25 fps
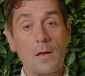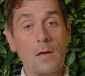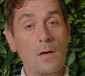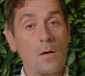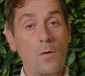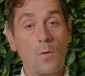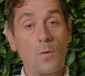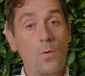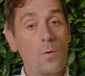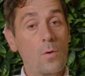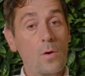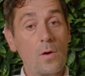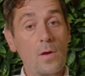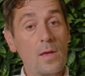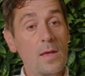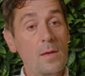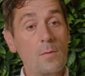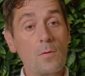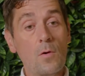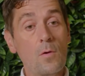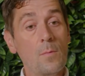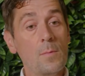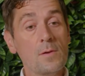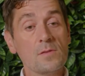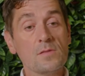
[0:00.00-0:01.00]
or
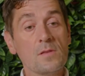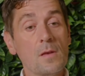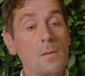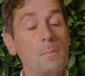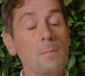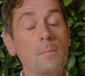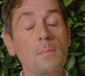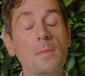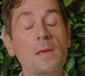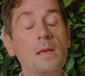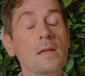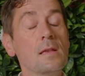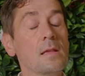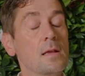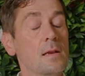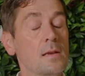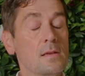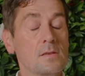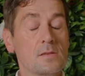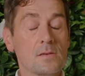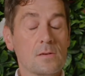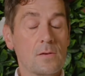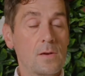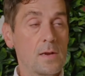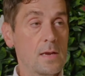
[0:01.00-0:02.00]
almost
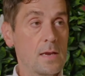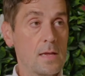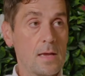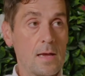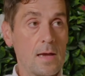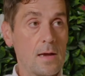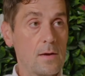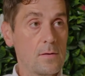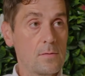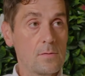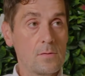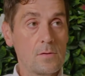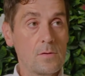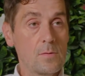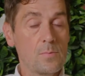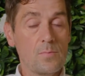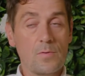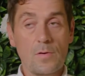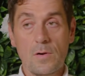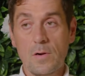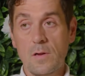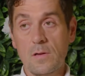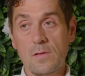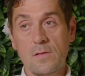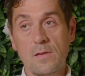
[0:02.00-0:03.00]
immediately screening out new
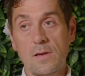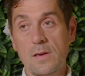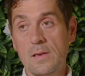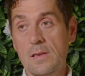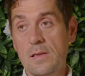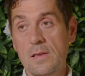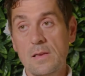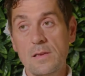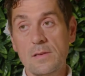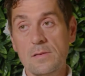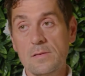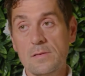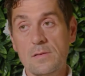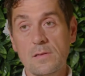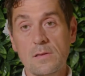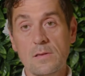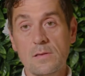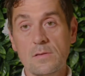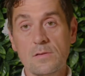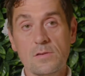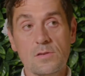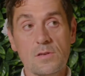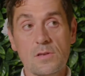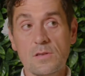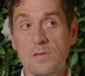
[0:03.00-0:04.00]
product ideas
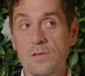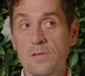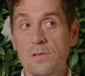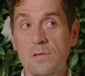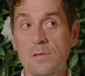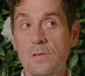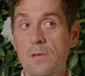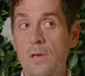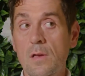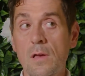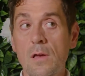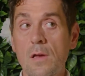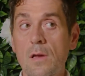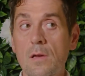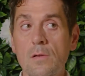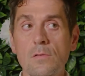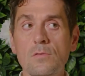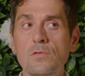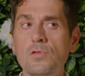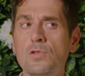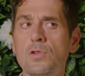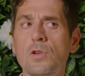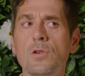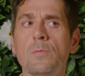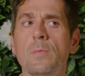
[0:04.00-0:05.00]
that just
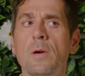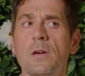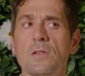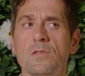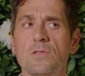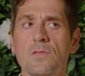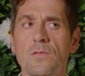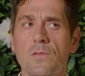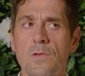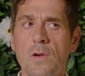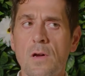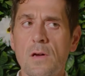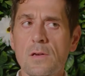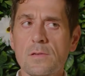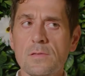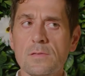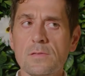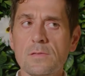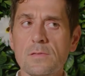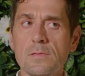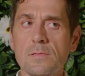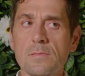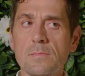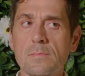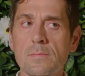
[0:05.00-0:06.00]
too much for
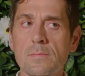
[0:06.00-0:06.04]
us,